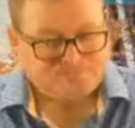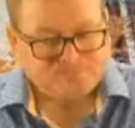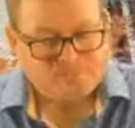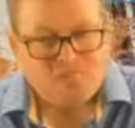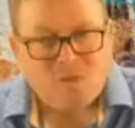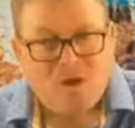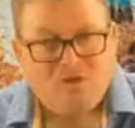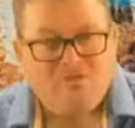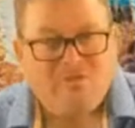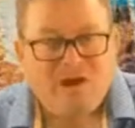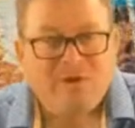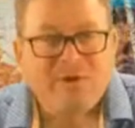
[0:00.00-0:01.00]
are
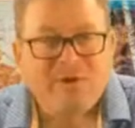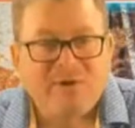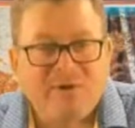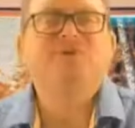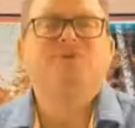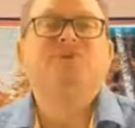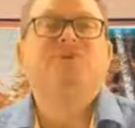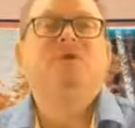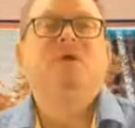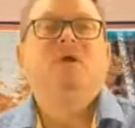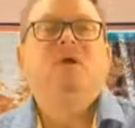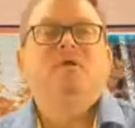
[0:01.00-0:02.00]
very open to,
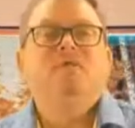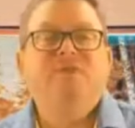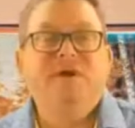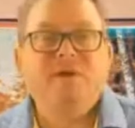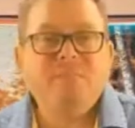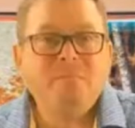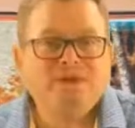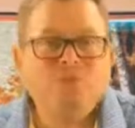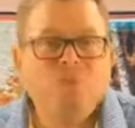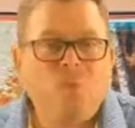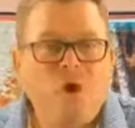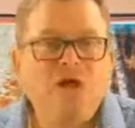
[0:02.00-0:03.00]
very much
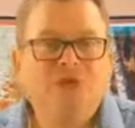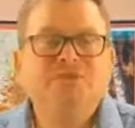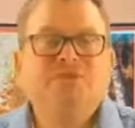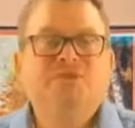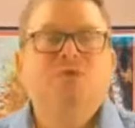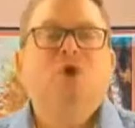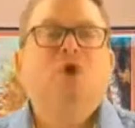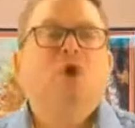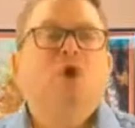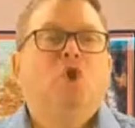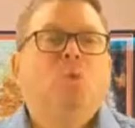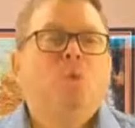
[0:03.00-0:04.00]
want to
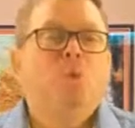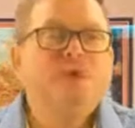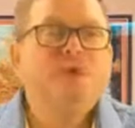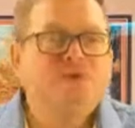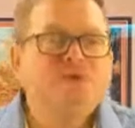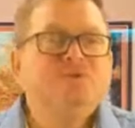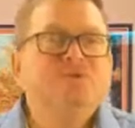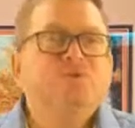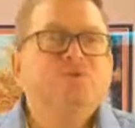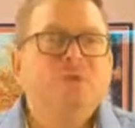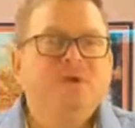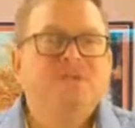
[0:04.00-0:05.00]
reduce the
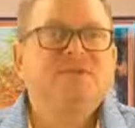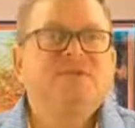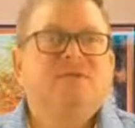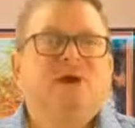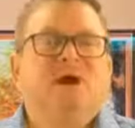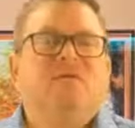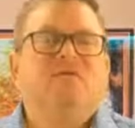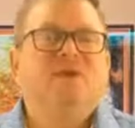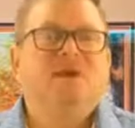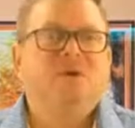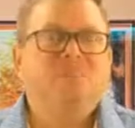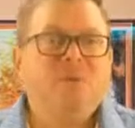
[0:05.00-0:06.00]
risk of their
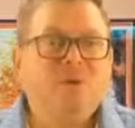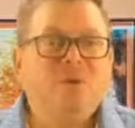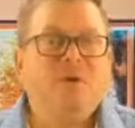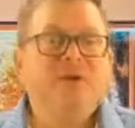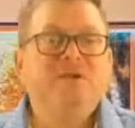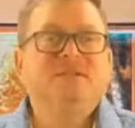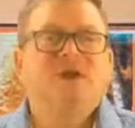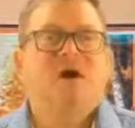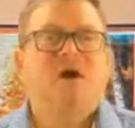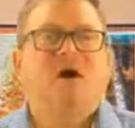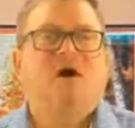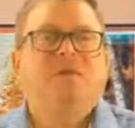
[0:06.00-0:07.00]
employees
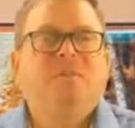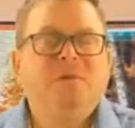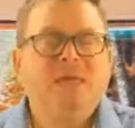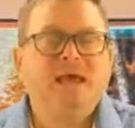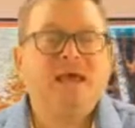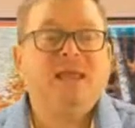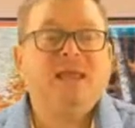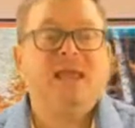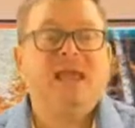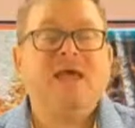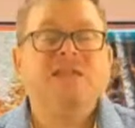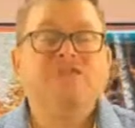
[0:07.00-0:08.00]
on the planet
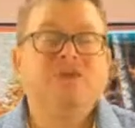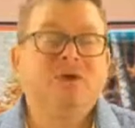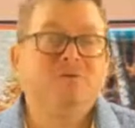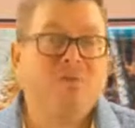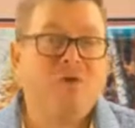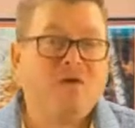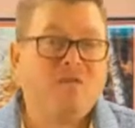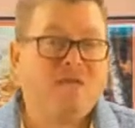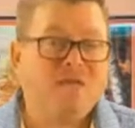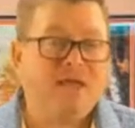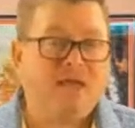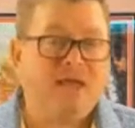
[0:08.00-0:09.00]
and to their profit
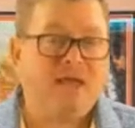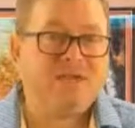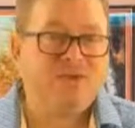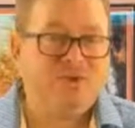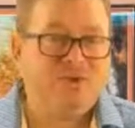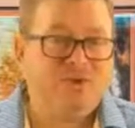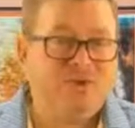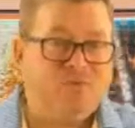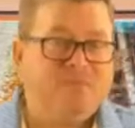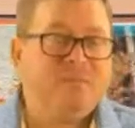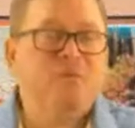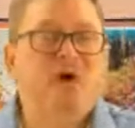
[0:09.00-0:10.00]
and to improve their
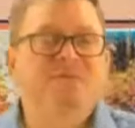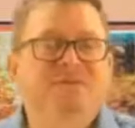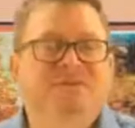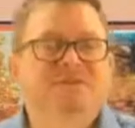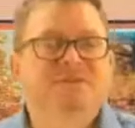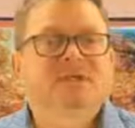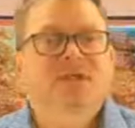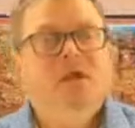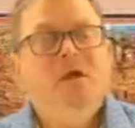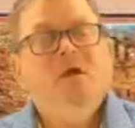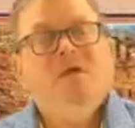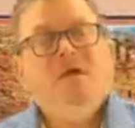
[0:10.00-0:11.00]
profits.
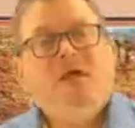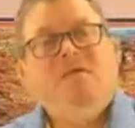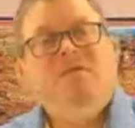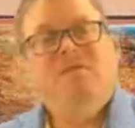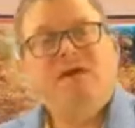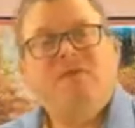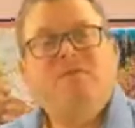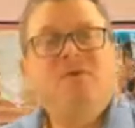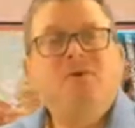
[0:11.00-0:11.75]
Very few are